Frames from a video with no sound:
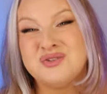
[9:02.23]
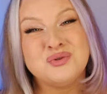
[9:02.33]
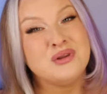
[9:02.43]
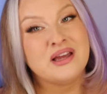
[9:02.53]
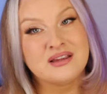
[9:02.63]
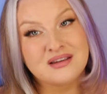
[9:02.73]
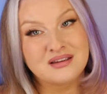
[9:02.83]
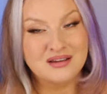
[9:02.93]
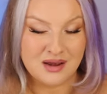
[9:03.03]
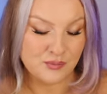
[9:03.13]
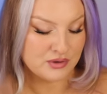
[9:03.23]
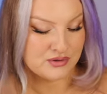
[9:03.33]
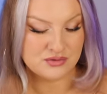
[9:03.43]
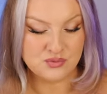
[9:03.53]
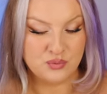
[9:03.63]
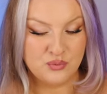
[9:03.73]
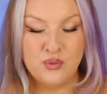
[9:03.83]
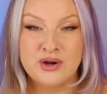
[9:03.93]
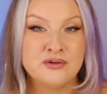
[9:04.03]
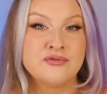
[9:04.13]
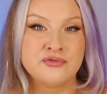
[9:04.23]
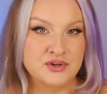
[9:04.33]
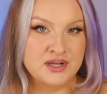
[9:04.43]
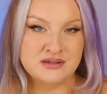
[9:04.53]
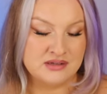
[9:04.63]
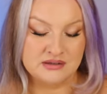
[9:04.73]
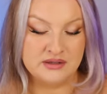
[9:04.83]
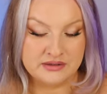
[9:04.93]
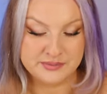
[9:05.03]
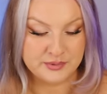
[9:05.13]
do like it. I'm one of those weird freaks that likes